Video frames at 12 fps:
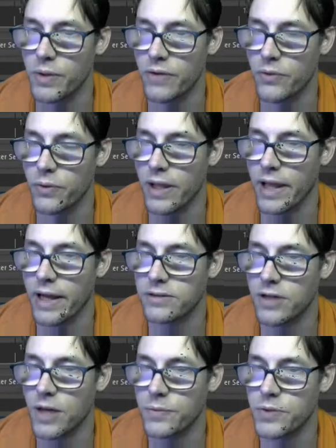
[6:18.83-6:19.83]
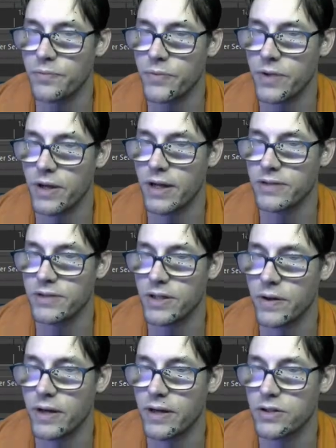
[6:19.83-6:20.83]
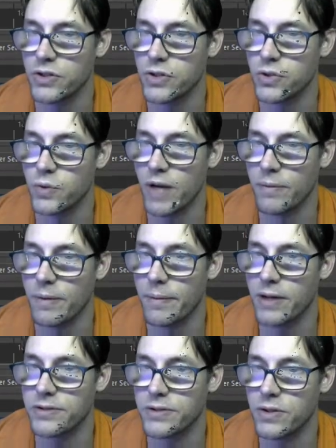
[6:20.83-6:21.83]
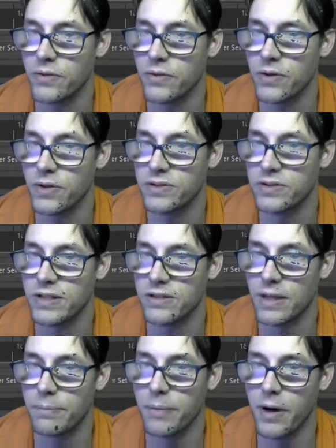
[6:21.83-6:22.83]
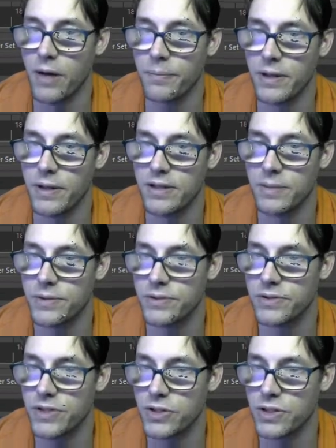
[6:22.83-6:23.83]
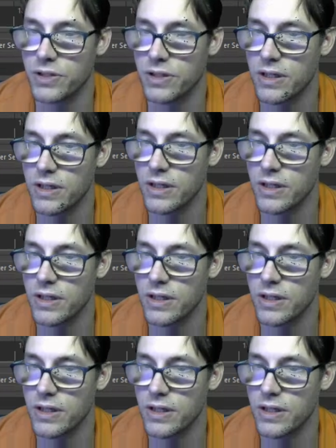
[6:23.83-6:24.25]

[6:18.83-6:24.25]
We have a relax option, and as I go ahead and just drag my mouse over, you see it's going to pop into position